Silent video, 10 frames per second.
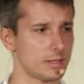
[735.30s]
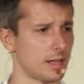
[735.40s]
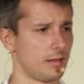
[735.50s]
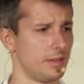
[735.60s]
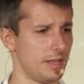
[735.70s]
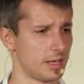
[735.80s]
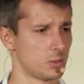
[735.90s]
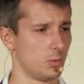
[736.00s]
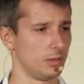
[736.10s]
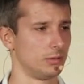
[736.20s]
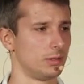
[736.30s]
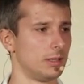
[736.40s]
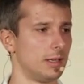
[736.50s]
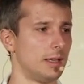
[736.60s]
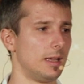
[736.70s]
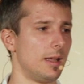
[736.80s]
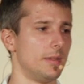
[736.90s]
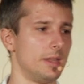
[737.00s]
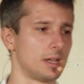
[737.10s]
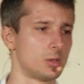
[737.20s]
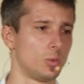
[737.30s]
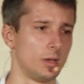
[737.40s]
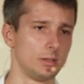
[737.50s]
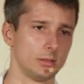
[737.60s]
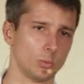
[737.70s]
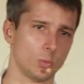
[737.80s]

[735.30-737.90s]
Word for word: tackle the next one. The next one